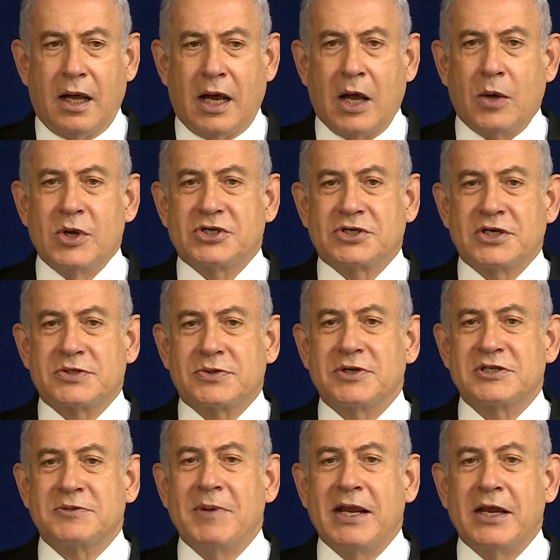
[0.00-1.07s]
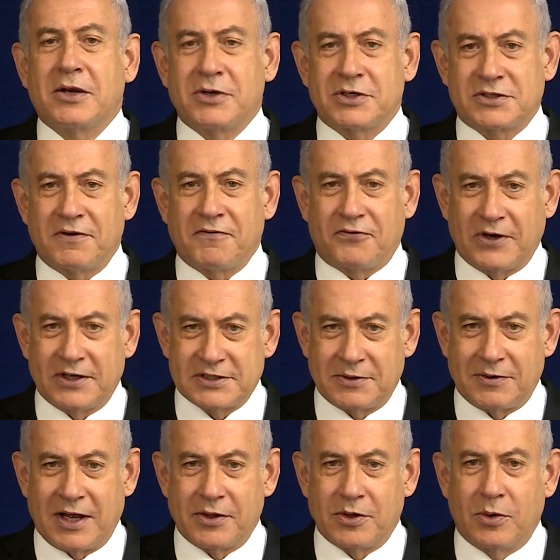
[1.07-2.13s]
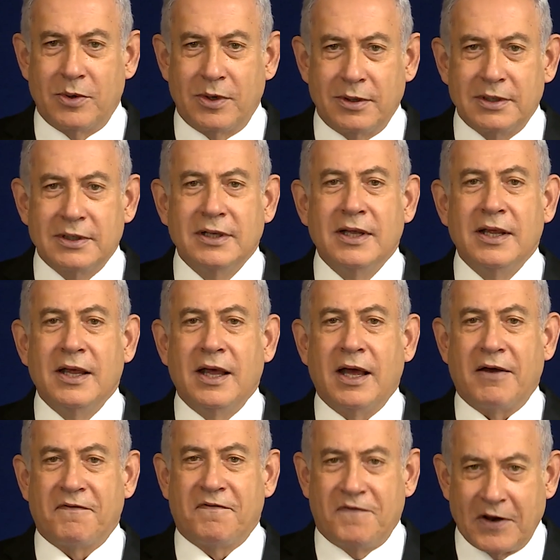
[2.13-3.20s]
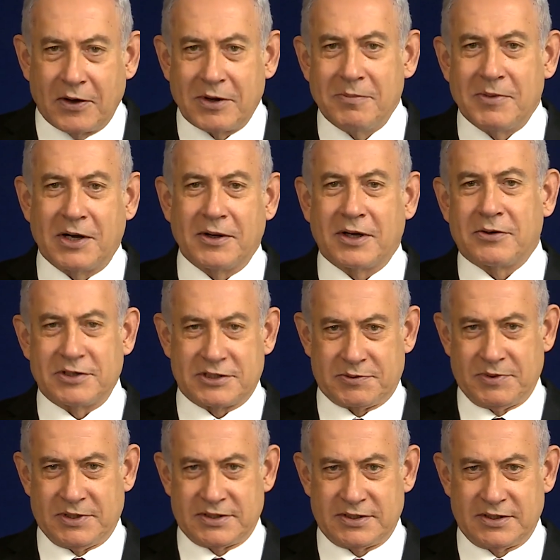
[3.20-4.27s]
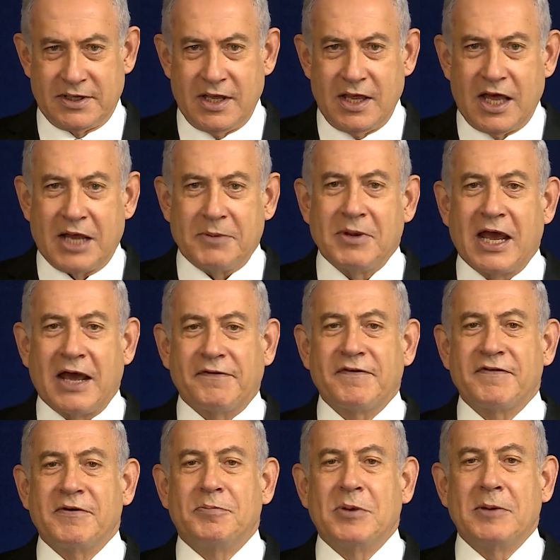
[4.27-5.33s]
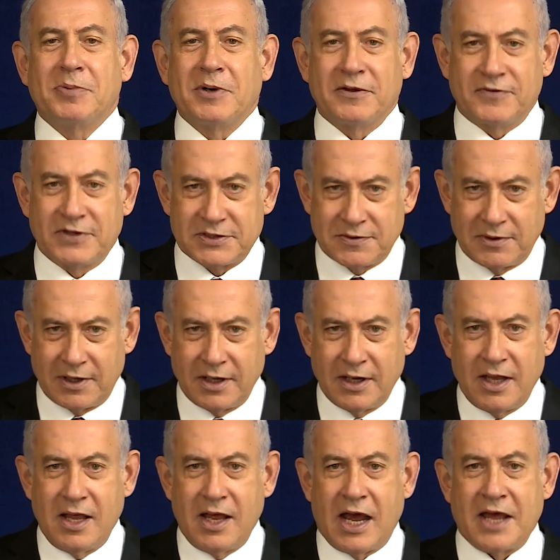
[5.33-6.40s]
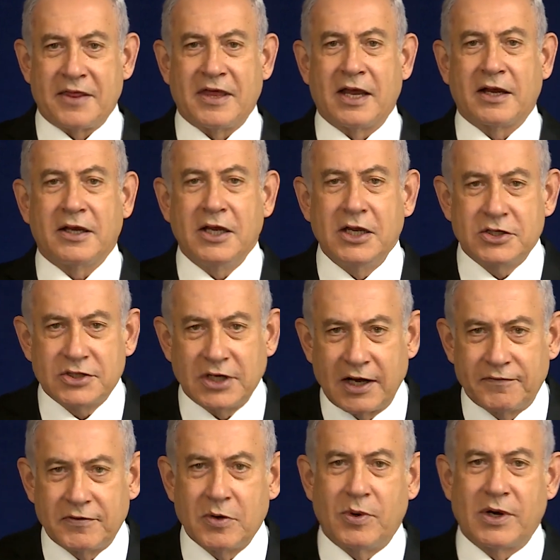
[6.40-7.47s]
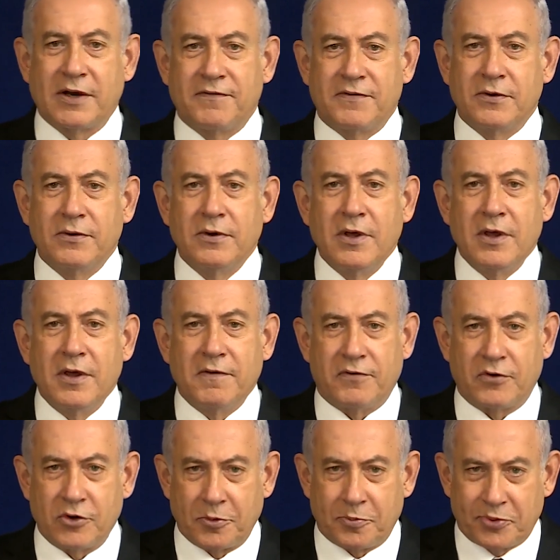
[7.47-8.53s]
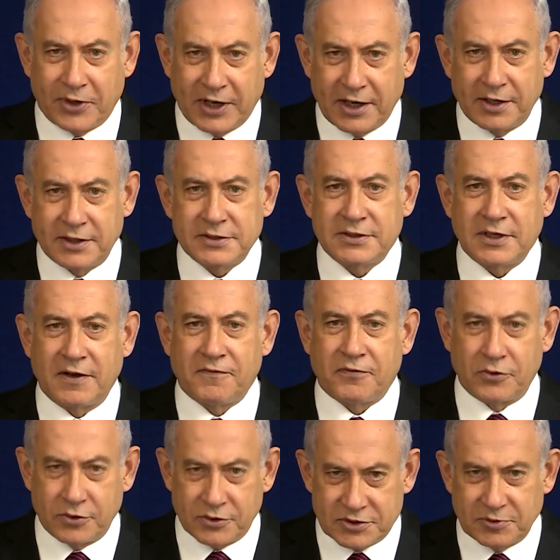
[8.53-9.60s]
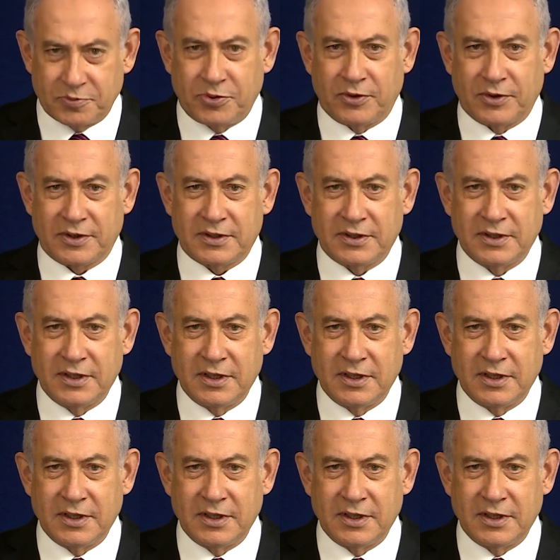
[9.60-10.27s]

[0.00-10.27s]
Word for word: I wish Israel's many Christian friends around the world a very Merry Christmas. On behalf of the people of Israel, I thank each and every one of you for your prayers and for your support.